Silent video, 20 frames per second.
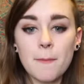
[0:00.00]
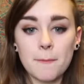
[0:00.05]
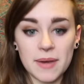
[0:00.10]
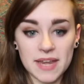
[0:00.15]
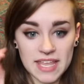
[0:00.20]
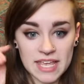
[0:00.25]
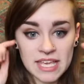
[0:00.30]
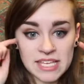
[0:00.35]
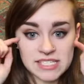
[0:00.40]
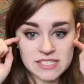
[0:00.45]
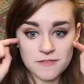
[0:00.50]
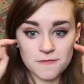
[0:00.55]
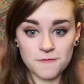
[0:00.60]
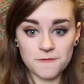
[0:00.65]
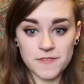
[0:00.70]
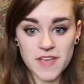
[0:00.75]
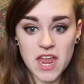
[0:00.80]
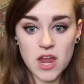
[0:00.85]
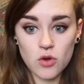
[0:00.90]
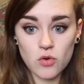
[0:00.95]
but he's
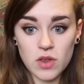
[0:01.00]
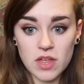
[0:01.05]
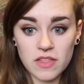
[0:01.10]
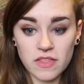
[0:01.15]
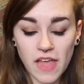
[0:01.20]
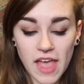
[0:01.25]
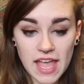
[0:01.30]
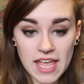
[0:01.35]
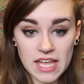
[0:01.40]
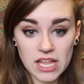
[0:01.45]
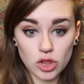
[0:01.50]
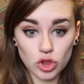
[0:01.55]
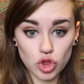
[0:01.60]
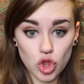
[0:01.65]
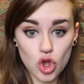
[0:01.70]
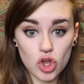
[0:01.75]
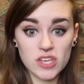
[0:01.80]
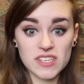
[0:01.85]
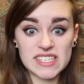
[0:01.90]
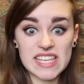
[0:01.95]
very like
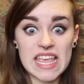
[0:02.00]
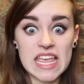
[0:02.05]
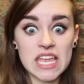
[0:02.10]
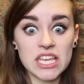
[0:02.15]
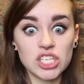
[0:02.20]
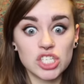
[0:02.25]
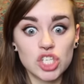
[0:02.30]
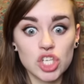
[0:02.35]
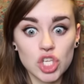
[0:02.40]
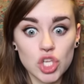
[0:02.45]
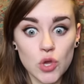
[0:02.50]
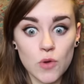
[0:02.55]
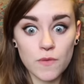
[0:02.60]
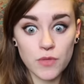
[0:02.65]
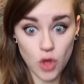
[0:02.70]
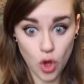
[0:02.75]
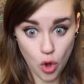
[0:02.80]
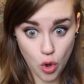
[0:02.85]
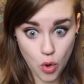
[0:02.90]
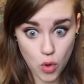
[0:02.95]
looks into you
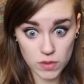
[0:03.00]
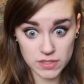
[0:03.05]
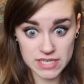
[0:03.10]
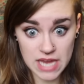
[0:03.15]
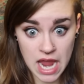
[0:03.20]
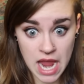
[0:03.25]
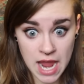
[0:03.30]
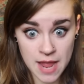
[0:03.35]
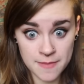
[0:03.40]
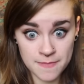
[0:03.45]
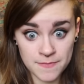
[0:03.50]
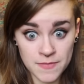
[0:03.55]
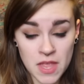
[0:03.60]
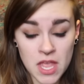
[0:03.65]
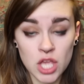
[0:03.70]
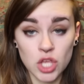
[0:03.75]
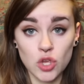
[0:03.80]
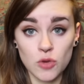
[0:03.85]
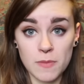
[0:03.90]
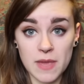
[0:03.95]
the whole time
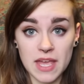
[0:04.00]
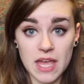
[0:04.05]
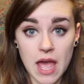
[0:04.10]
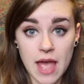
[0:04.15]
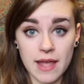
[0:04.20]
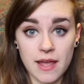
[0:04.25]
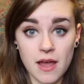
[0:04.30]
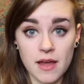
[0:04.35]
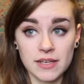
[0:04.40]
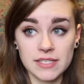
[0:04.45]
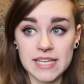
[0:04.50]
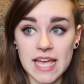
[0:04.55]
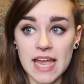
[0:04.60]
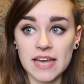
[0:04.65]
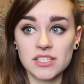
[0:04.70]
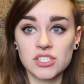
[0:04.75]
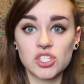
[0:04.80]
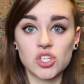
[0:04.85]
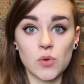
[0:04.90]
you make eye contact.